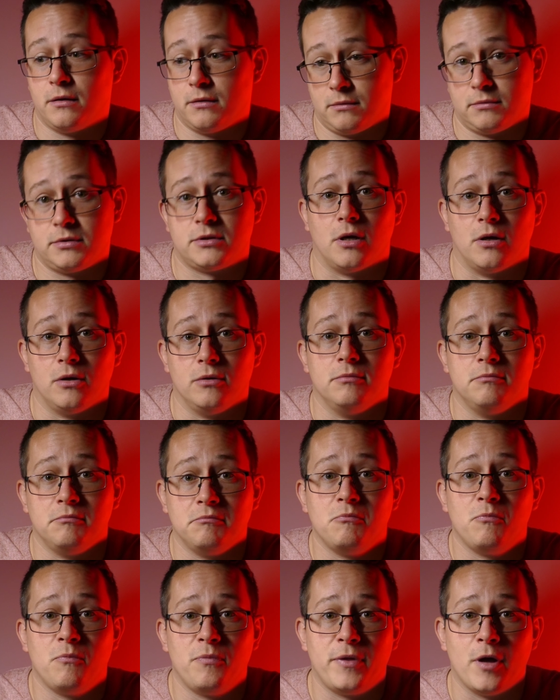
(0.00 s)
So
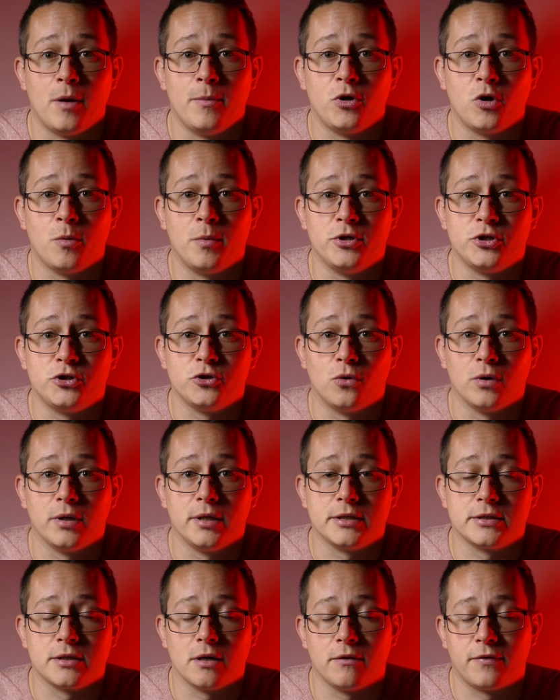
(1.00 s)
they'll be coming shortly.
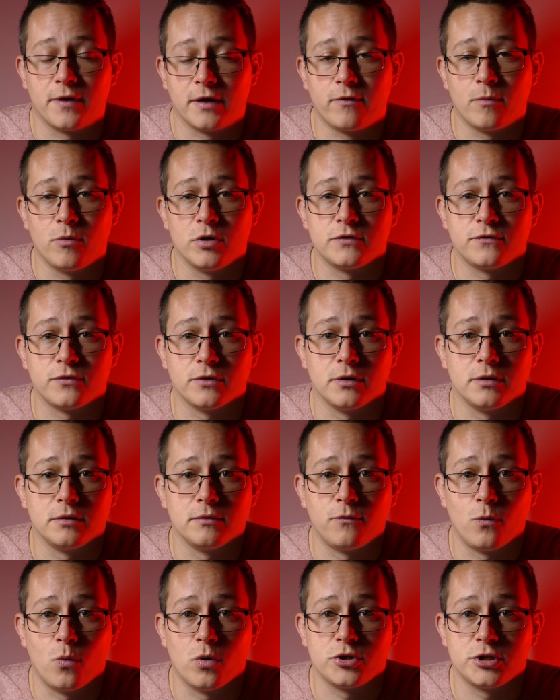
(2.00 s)
So thank you very much for
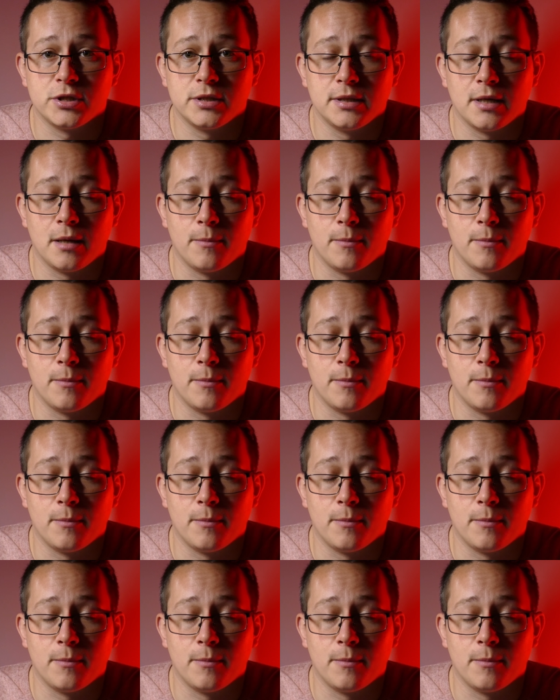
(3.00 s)
watching,